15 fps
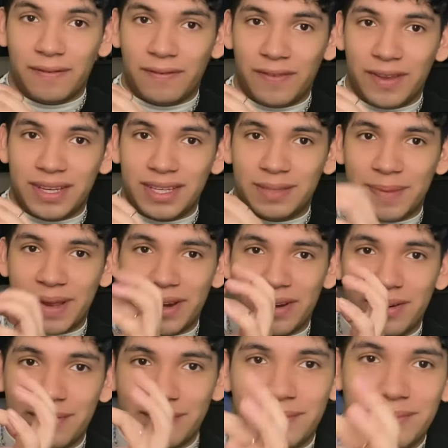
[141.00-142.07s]
fidget spinner,
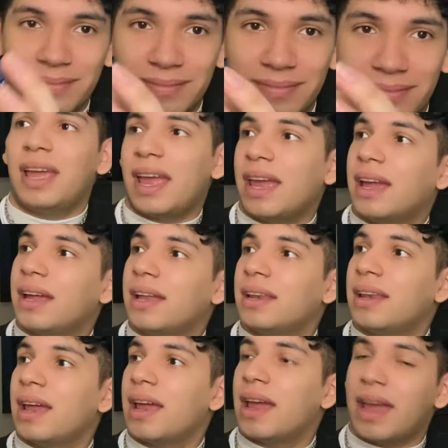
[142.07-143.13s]
and
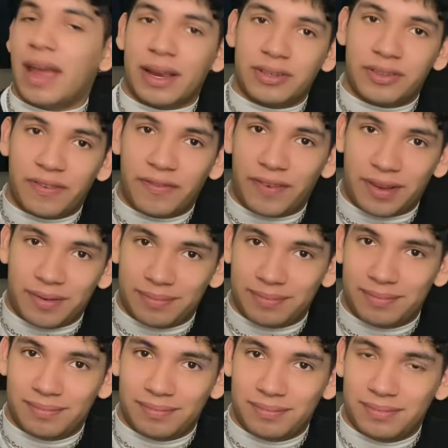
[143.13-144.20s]
extra film,
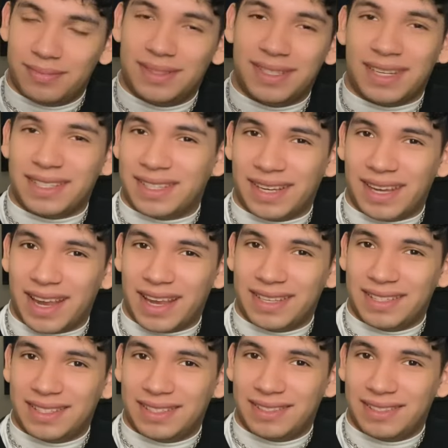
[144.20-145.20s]
just in case.